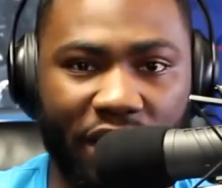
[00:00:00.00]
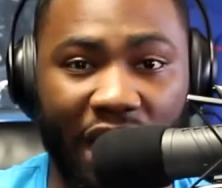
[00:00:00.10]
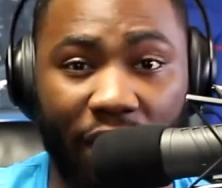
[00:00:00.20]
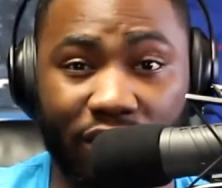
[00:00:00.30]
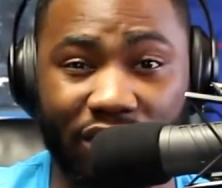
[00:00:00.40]

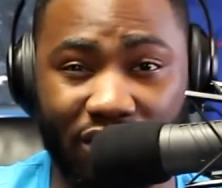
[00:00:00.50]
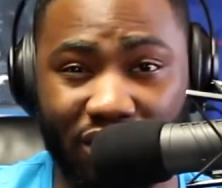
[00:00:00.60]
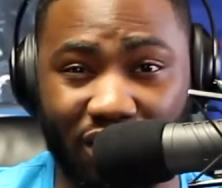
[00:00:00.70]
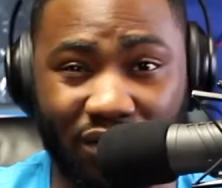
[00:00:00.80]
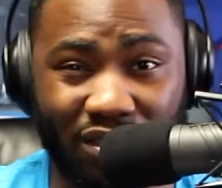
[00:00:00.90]
being able
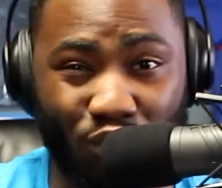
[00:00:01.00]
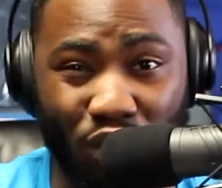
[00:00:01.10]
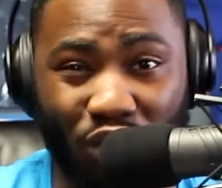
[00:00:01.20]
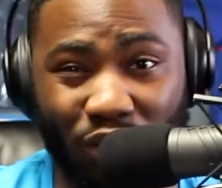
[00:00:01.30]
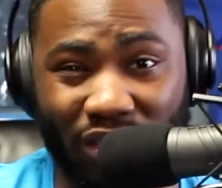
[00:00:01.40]
to
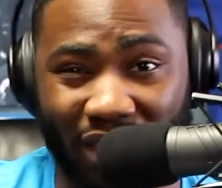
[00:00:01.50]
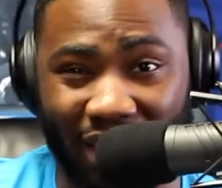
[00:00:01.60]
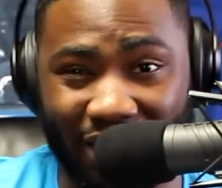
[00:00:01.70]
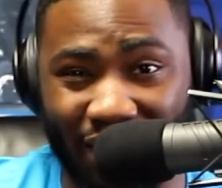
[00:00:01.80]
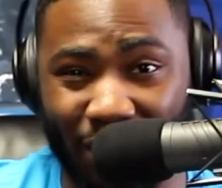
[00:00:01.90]
work
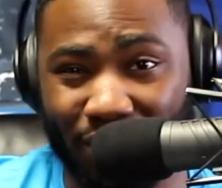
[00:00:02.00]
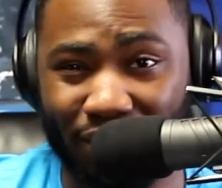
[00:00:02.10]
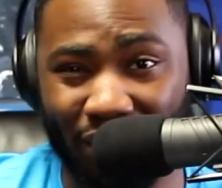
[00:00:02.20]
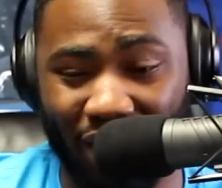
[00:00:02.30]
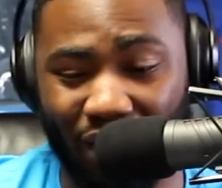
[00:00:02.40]
with I
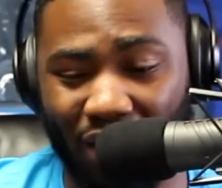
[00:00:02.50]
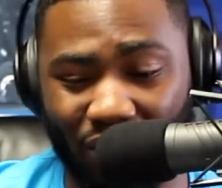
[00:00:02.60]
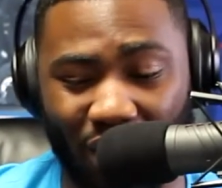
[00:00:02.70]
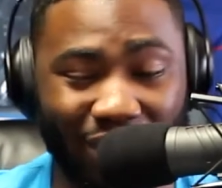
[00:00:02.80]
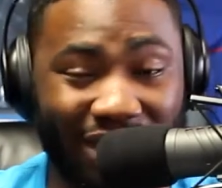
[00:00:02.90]

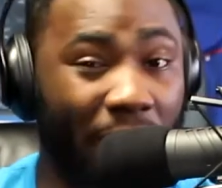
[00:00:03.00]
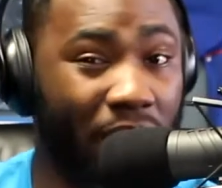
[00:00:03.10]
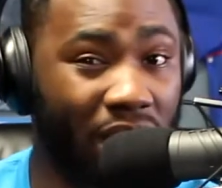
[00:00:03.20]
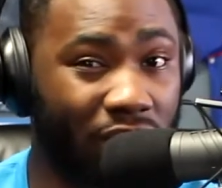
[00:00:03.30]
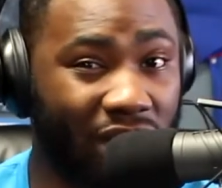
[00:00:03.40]
wouldn't
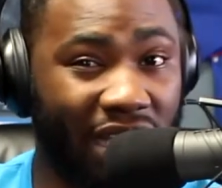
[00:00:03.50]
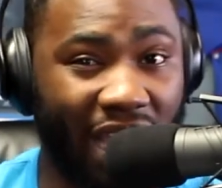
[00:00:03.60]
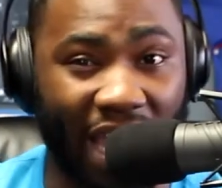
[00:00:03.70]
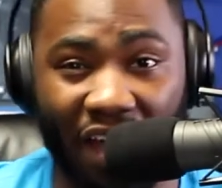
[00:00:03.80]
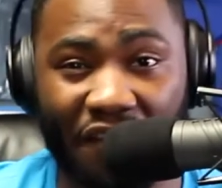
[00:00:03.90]
say minimal that
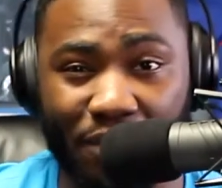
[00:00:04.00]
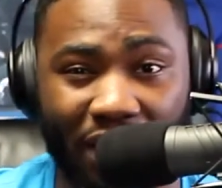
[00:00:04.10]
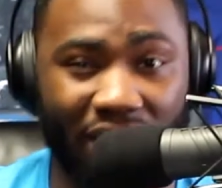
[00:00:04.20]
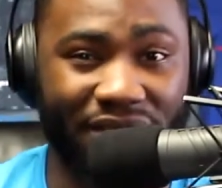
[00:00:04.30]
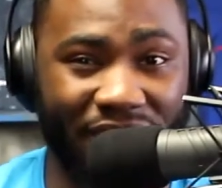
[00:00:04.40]
they have,
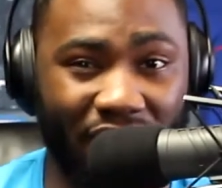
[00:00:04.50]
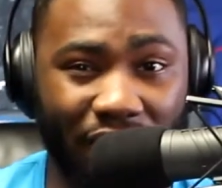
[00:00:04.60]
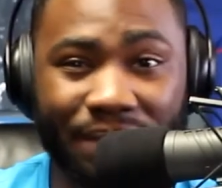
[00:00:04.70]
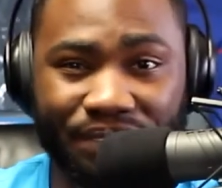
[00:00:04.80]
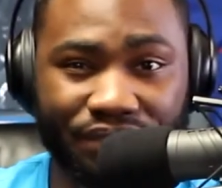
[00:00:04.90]
but
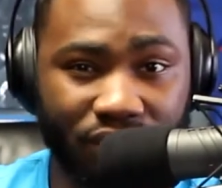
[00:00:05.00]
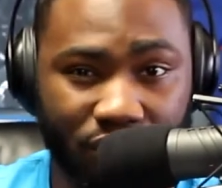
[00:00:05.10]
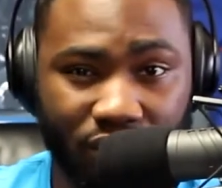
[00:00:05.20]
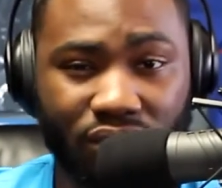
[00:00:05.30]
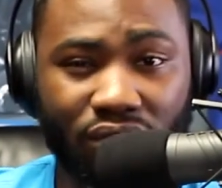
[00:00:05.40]

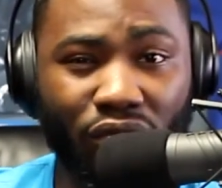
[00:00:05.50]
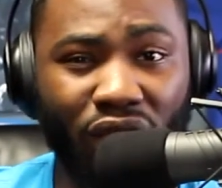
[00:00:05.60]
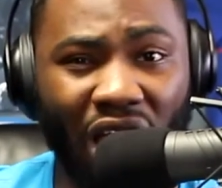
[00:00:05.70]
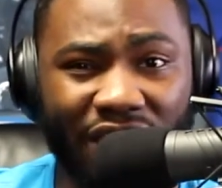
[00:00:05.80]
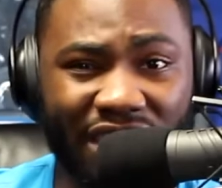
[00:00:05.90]

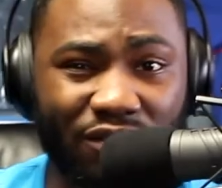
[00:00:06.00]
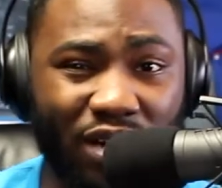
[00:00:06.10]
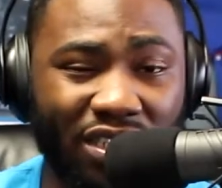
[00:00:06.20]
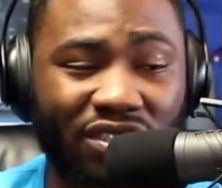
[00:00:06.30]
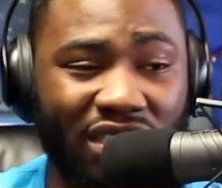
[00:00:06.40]
obviously
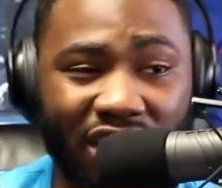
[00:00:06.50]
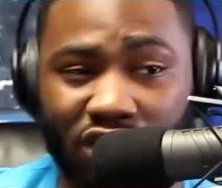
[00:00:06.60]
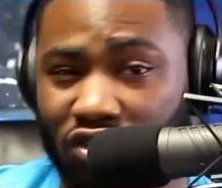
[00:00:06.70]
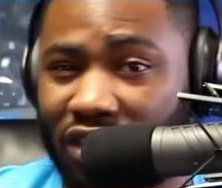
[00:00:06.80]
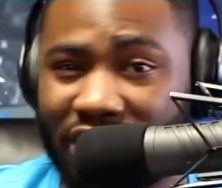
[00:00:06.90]
the roster is
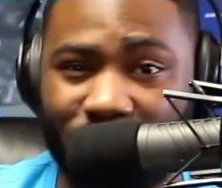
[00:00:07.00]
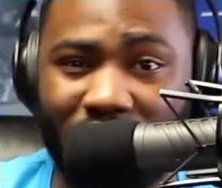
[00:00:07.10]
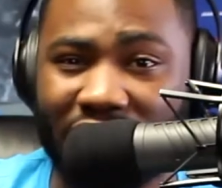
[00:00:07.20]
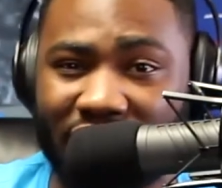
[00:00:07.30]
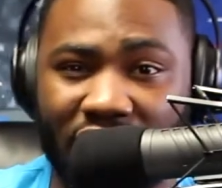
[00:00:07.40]
not as strong as
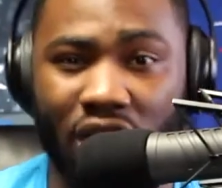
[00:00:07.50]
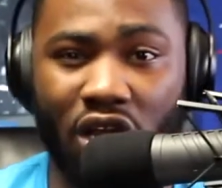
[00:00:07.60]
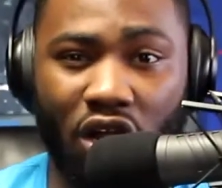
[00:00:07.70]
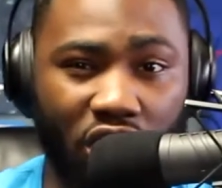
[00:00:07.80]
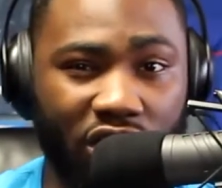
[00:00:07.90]
it was
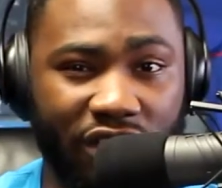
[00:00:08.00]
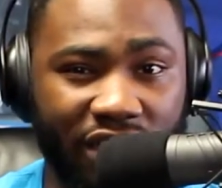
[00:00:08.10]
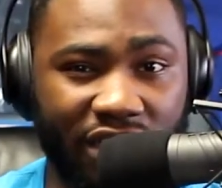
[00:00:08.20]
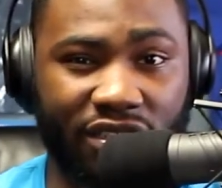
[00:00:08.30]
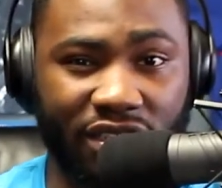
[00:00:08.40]

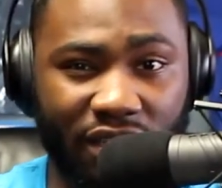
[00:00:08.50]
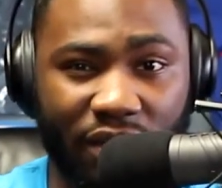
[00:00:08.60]
earlier in the